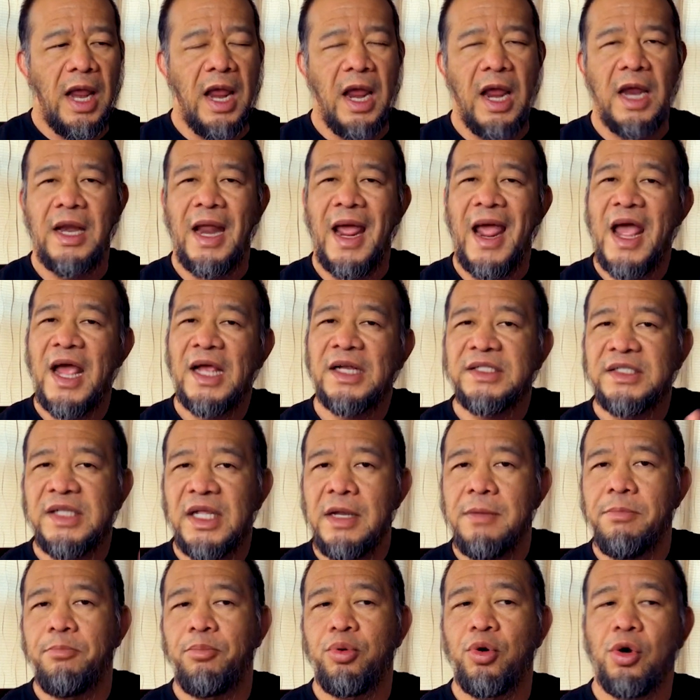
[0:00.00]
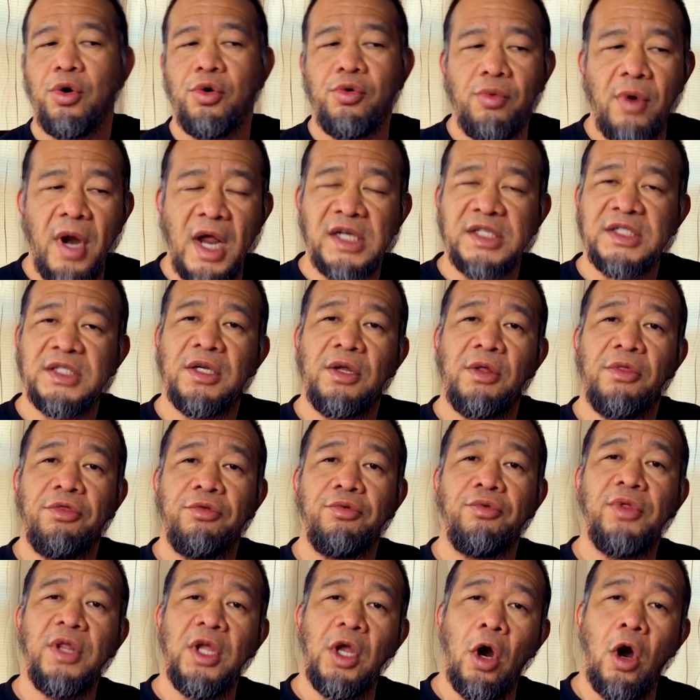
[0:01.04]
And as they progress
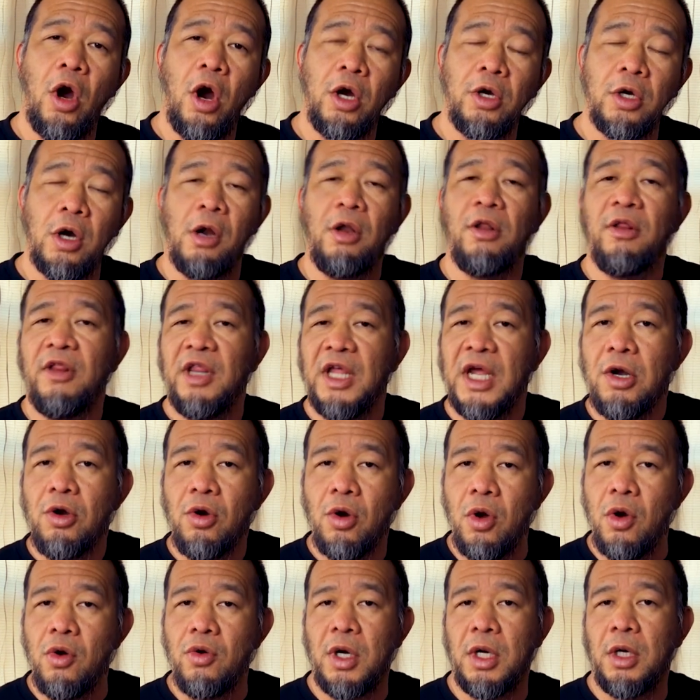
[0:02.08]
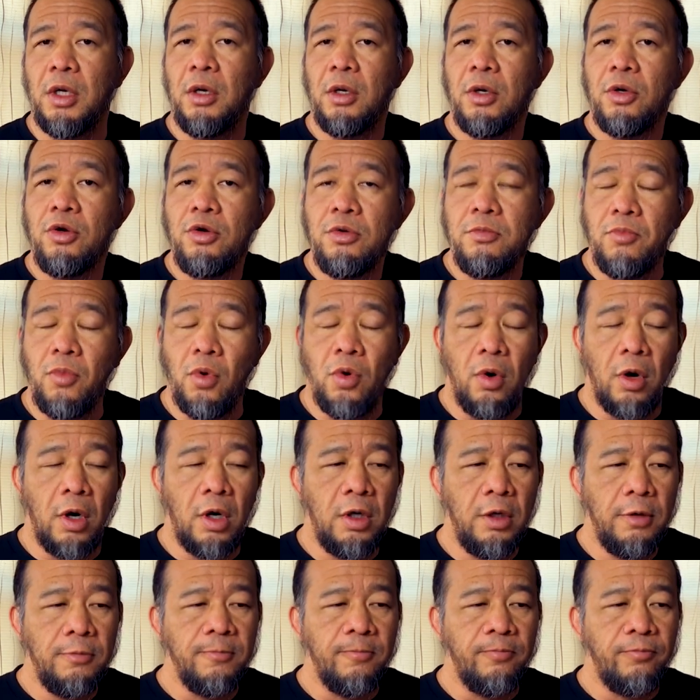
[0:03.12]
through the art on their own and learn
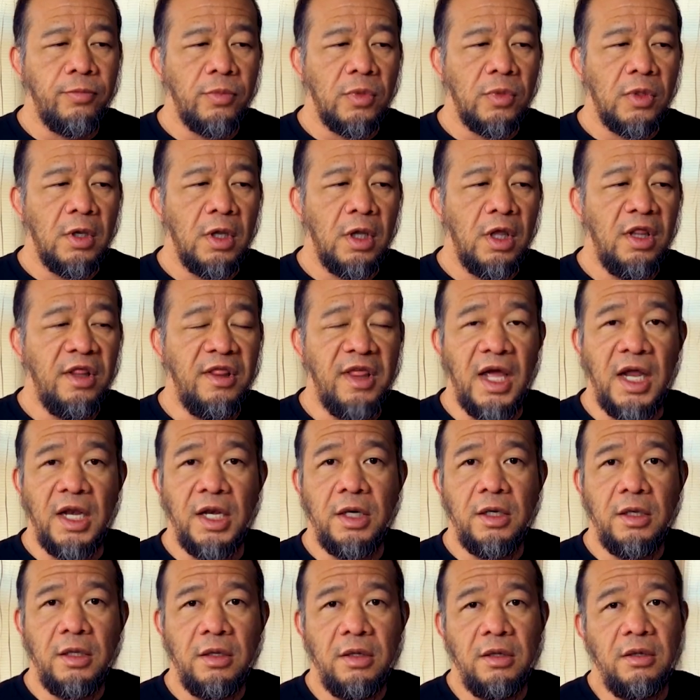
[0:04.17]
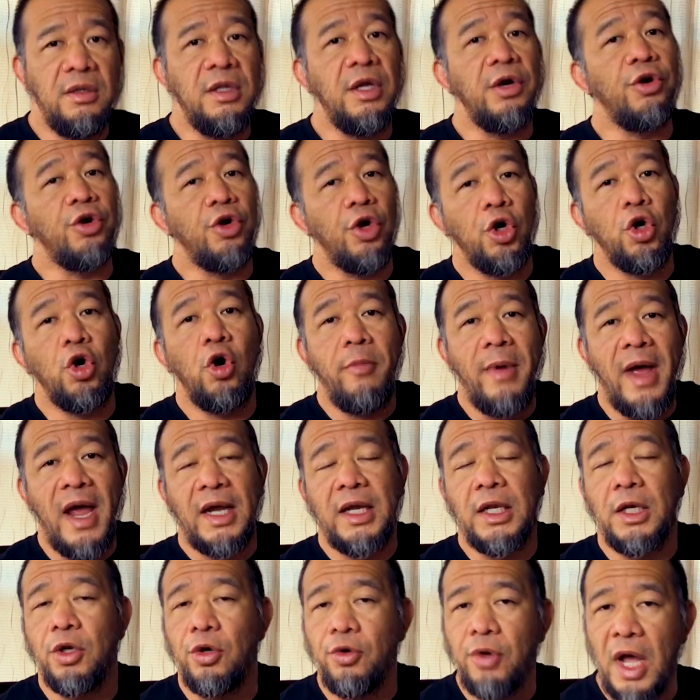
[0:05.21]
more, then they're gonna go
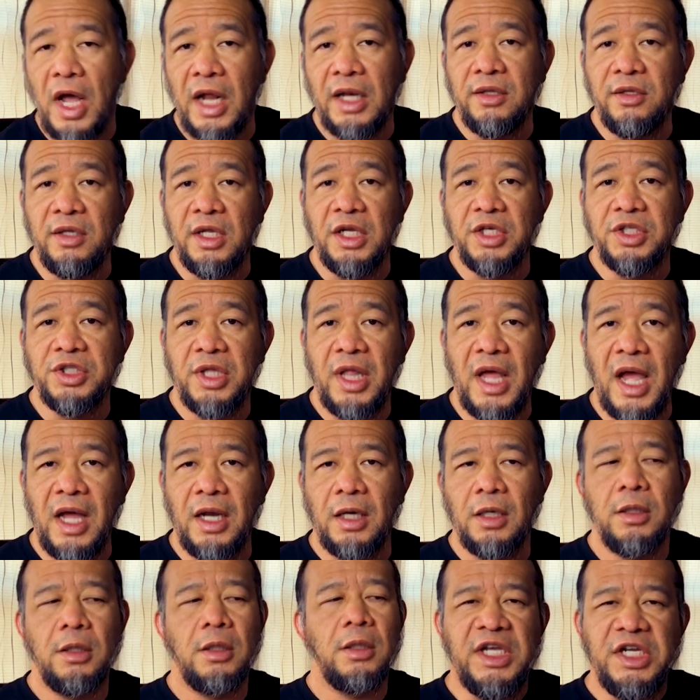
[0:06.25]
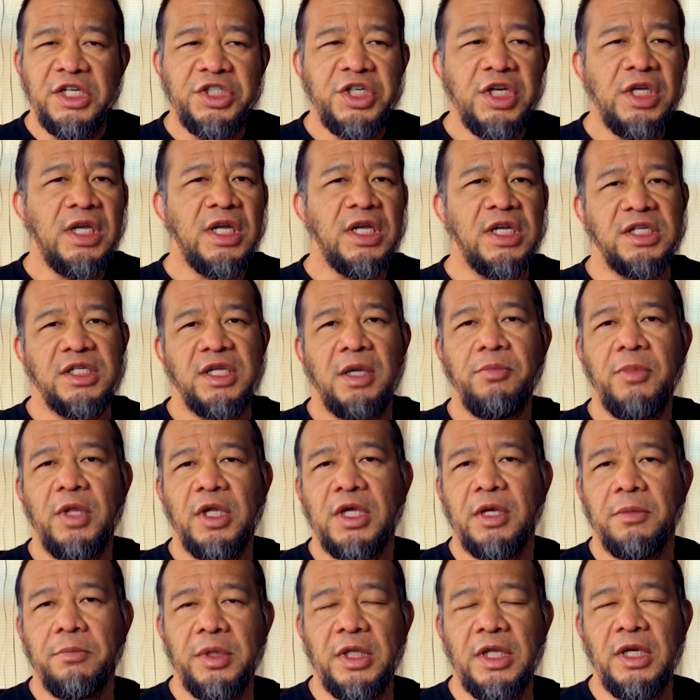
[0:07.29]
back and learn how to teach that. Teaching is
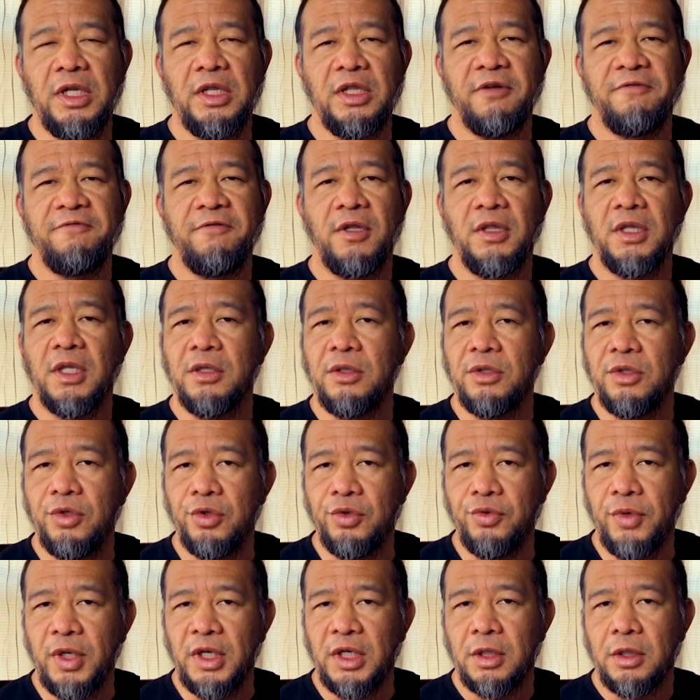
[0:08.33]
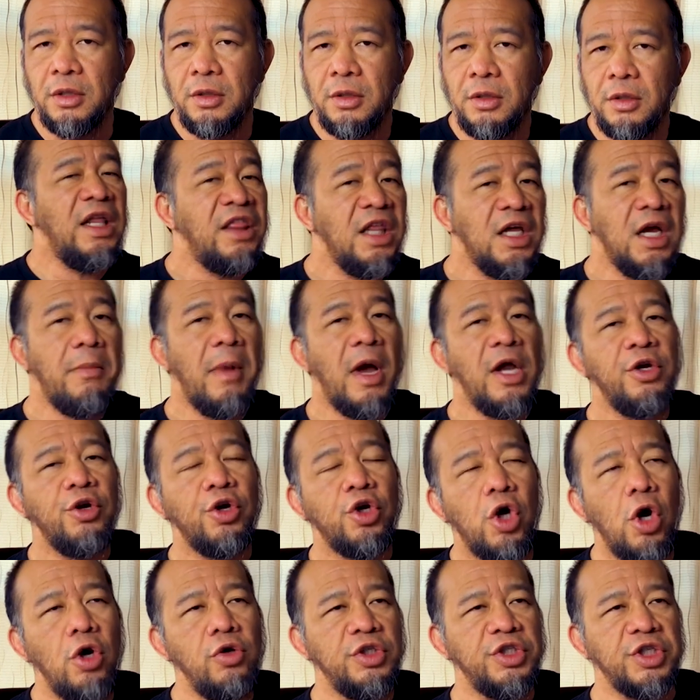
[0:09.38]
something completely different than doing. You think about your
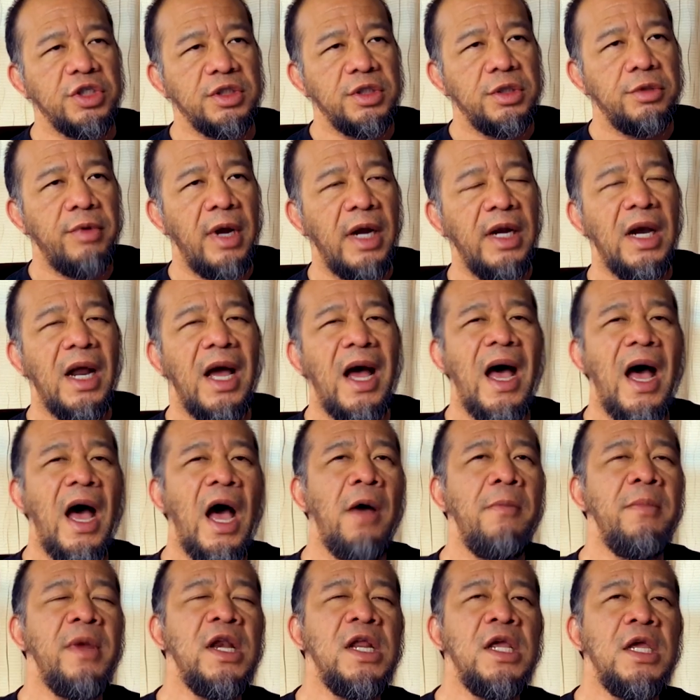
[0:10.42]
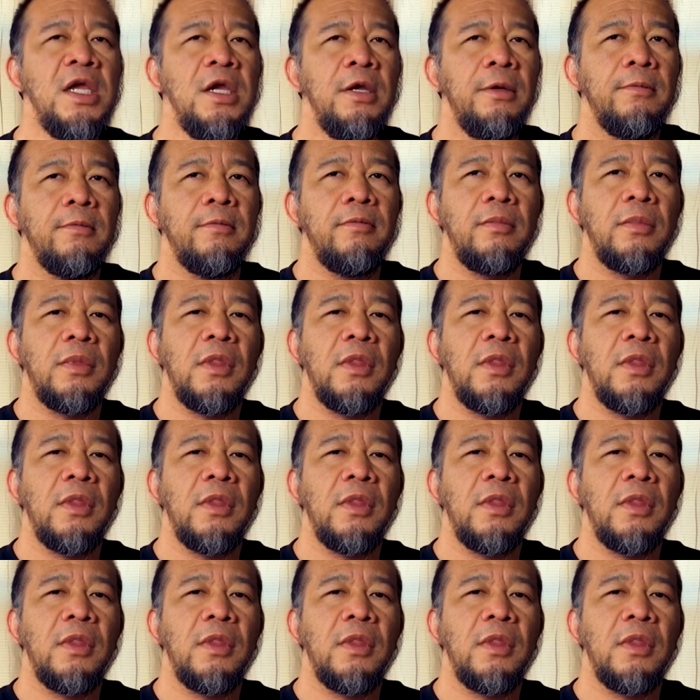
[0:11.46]
coaches, right? How many